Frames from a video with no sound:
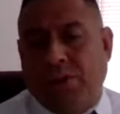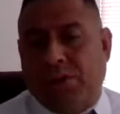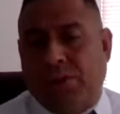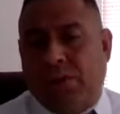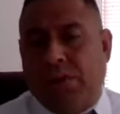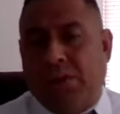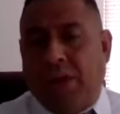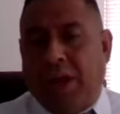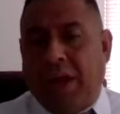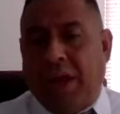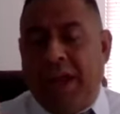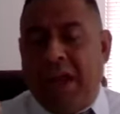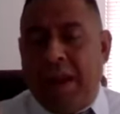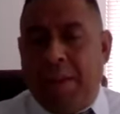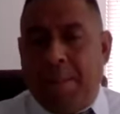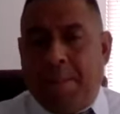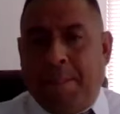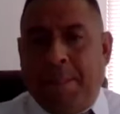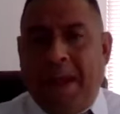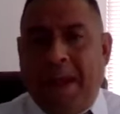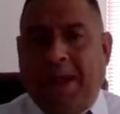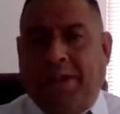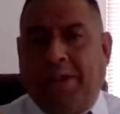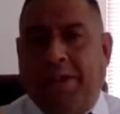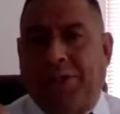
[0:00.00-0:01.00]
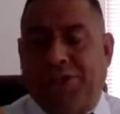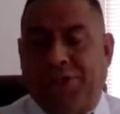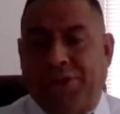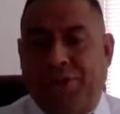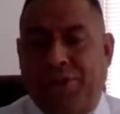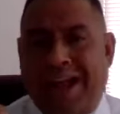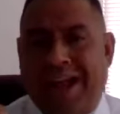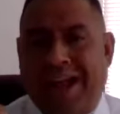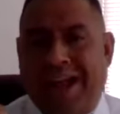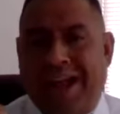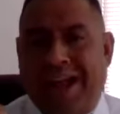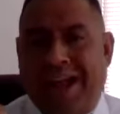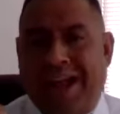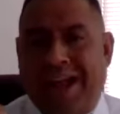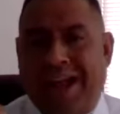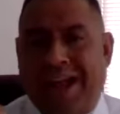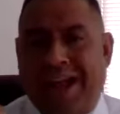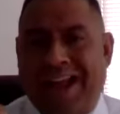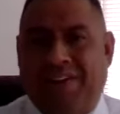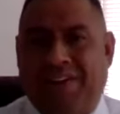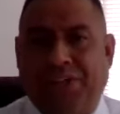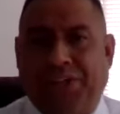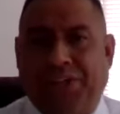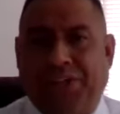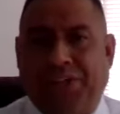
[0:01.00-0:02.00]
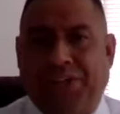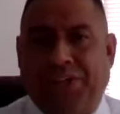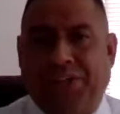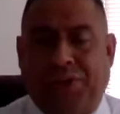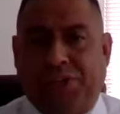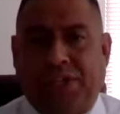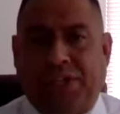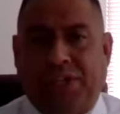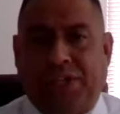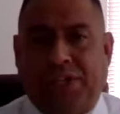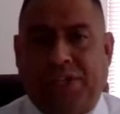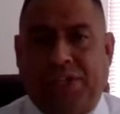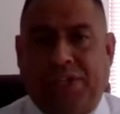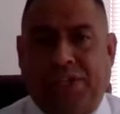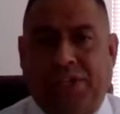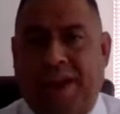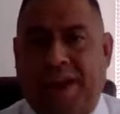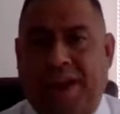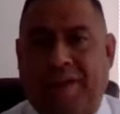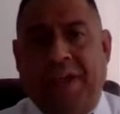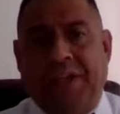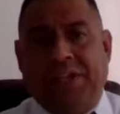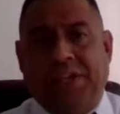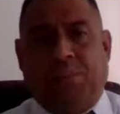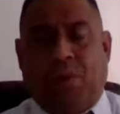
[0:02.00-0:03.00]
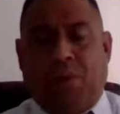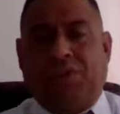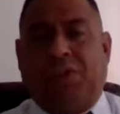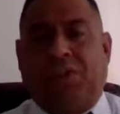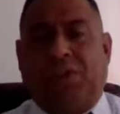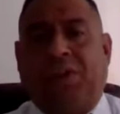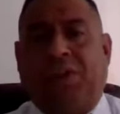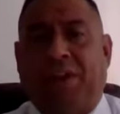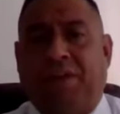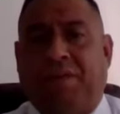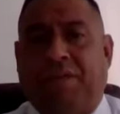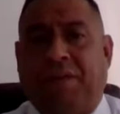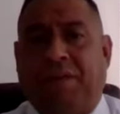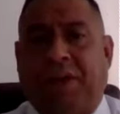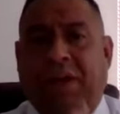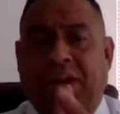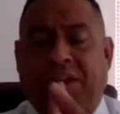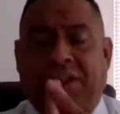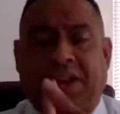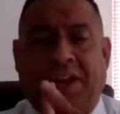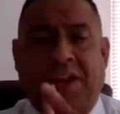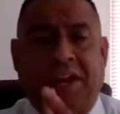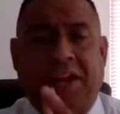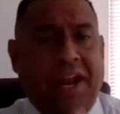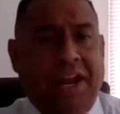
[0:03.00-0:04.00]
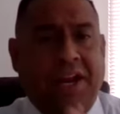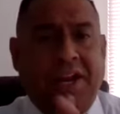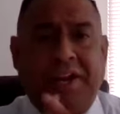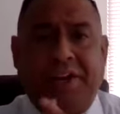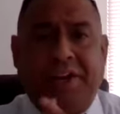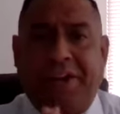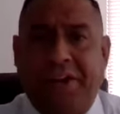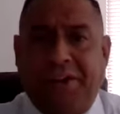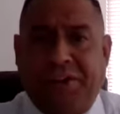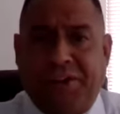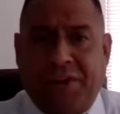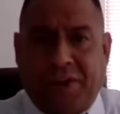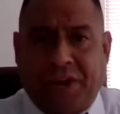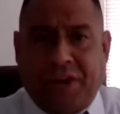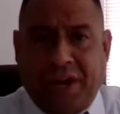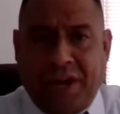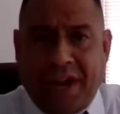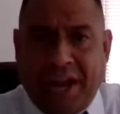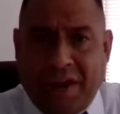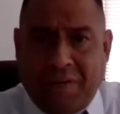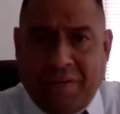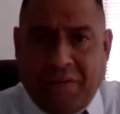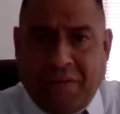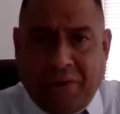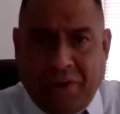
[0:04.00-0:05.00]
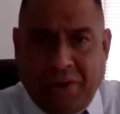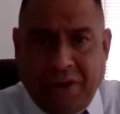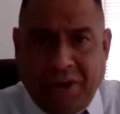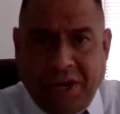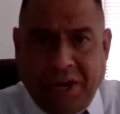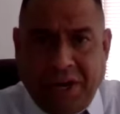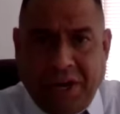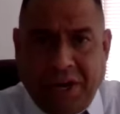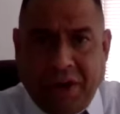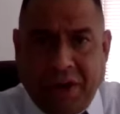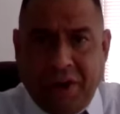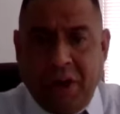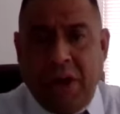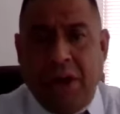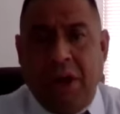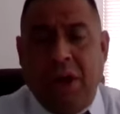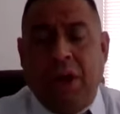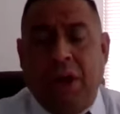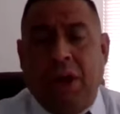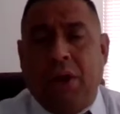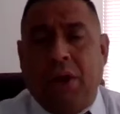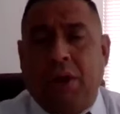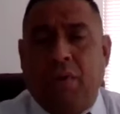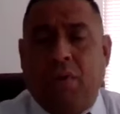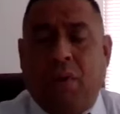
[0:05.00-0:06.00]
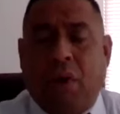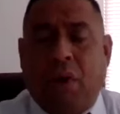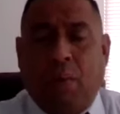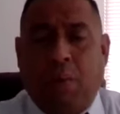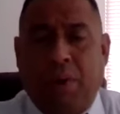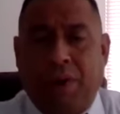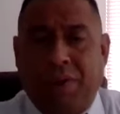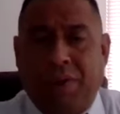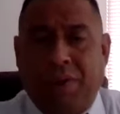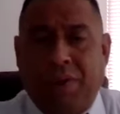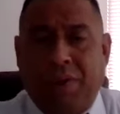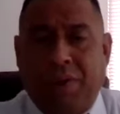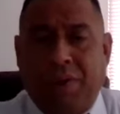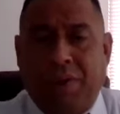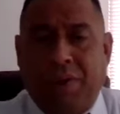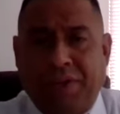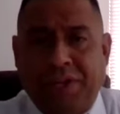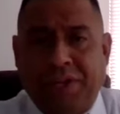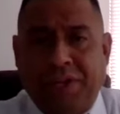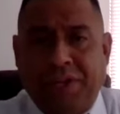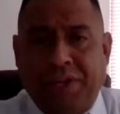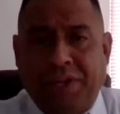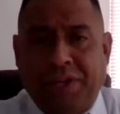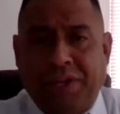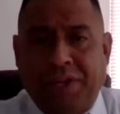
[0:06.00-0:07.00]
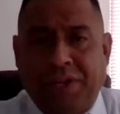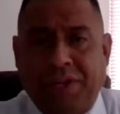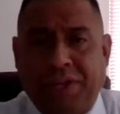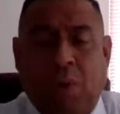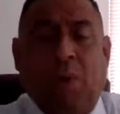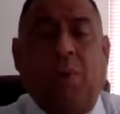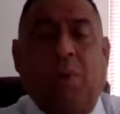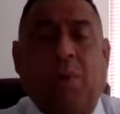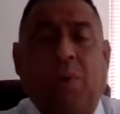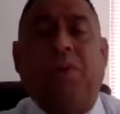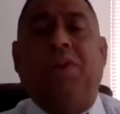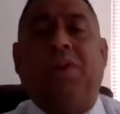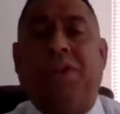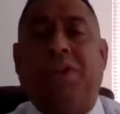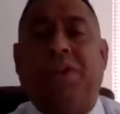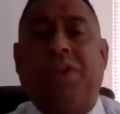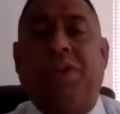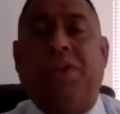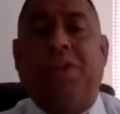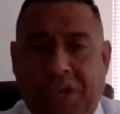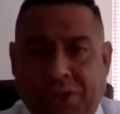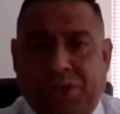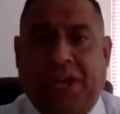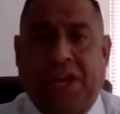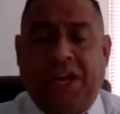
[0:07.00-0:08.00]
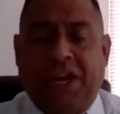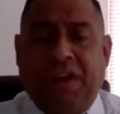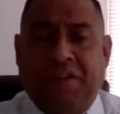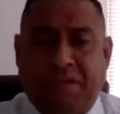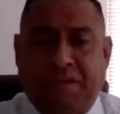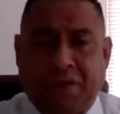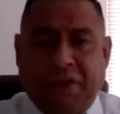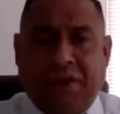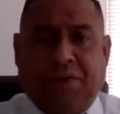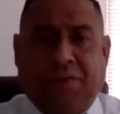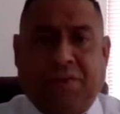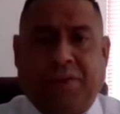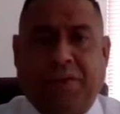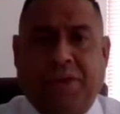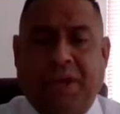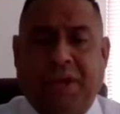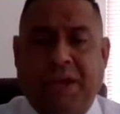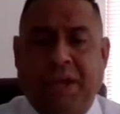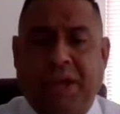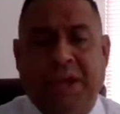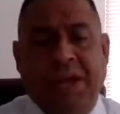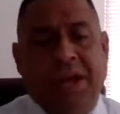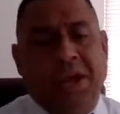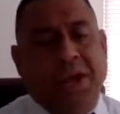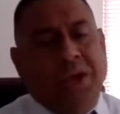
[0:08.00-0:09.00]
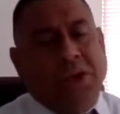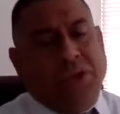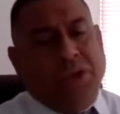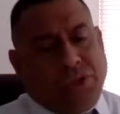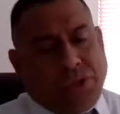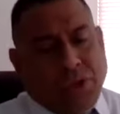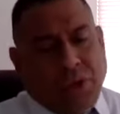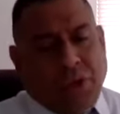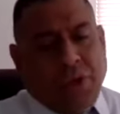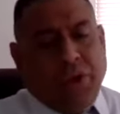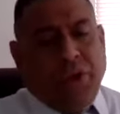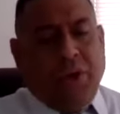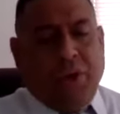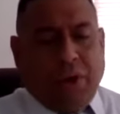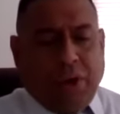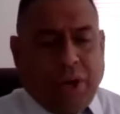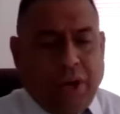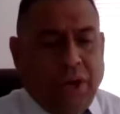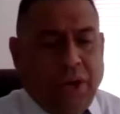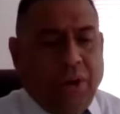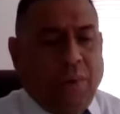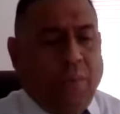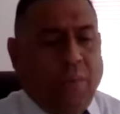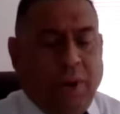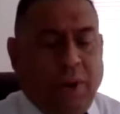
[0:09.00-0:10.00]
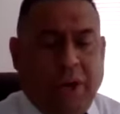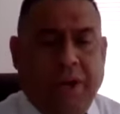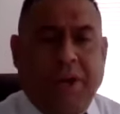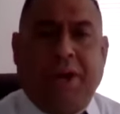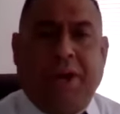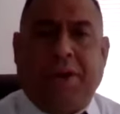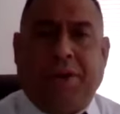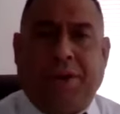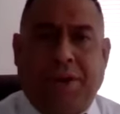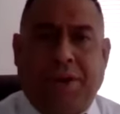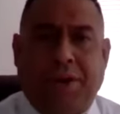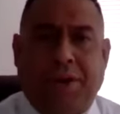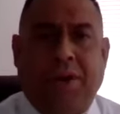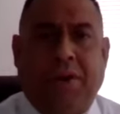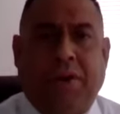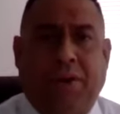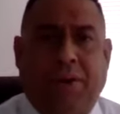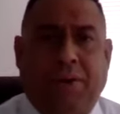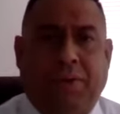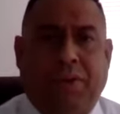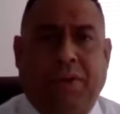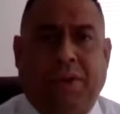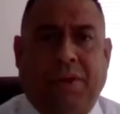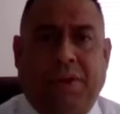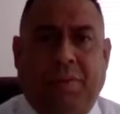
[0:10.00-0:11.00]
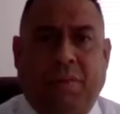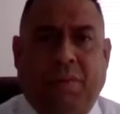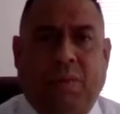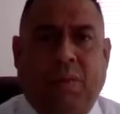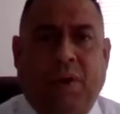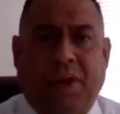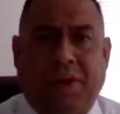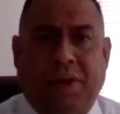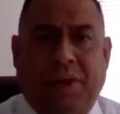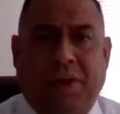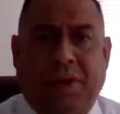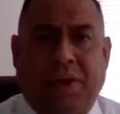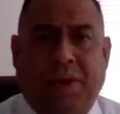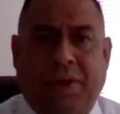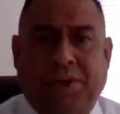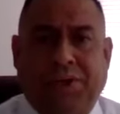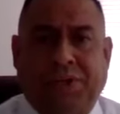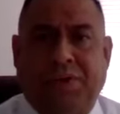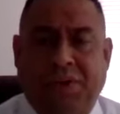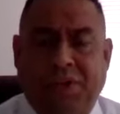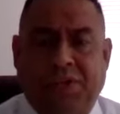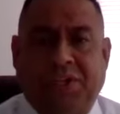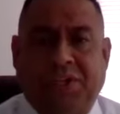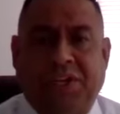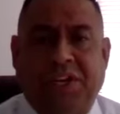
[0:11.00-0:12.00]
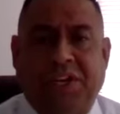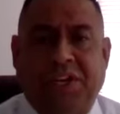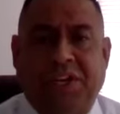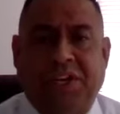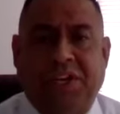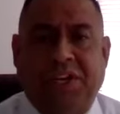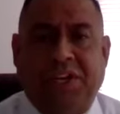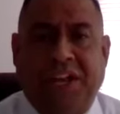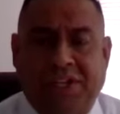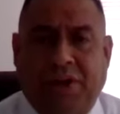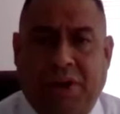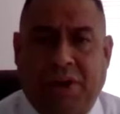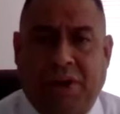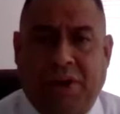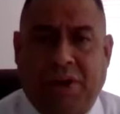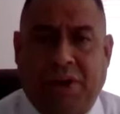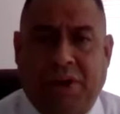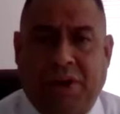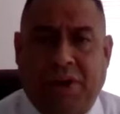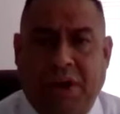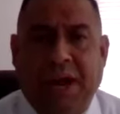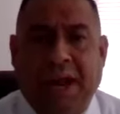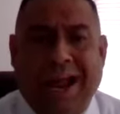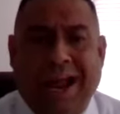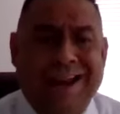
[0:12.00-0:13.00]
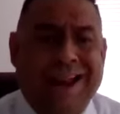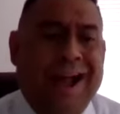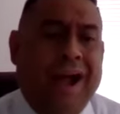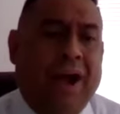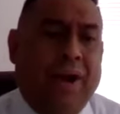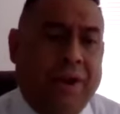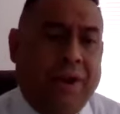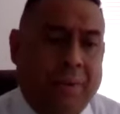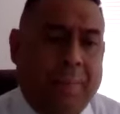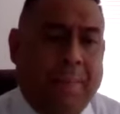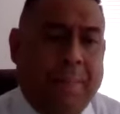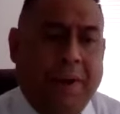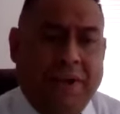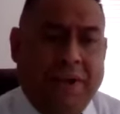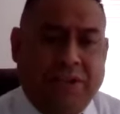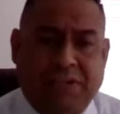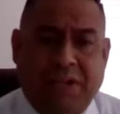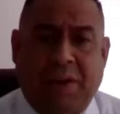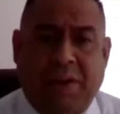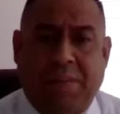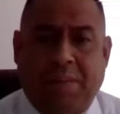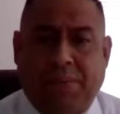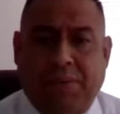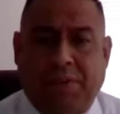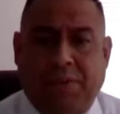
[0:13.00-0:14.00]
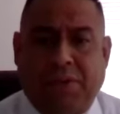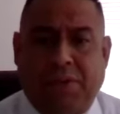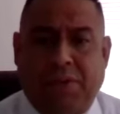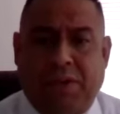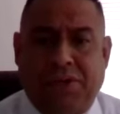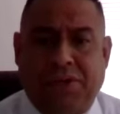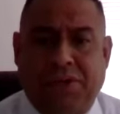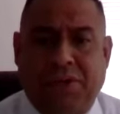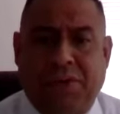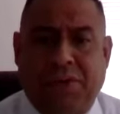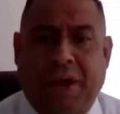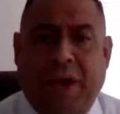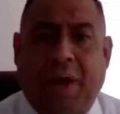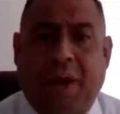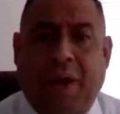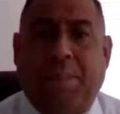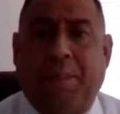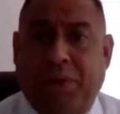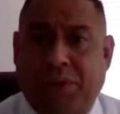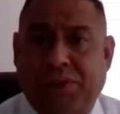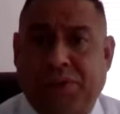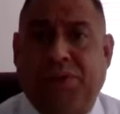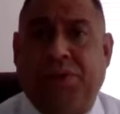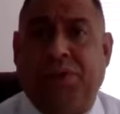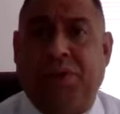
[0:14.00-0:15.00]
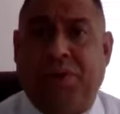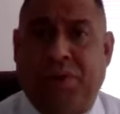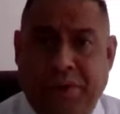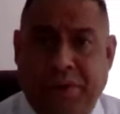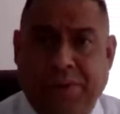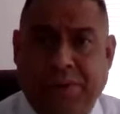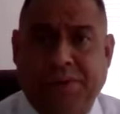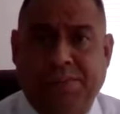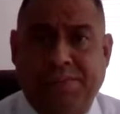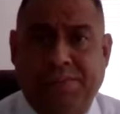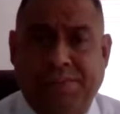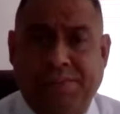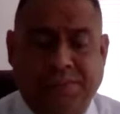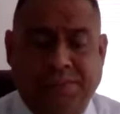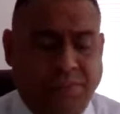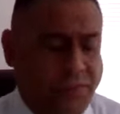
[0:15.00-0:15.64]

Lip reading: So the impact that you have on these students' lives is more significant than any teacher could have during the year. You are with these kids more than the teachers individually. So you're going to really get to know what your students' needs are and how you're best able to help your student.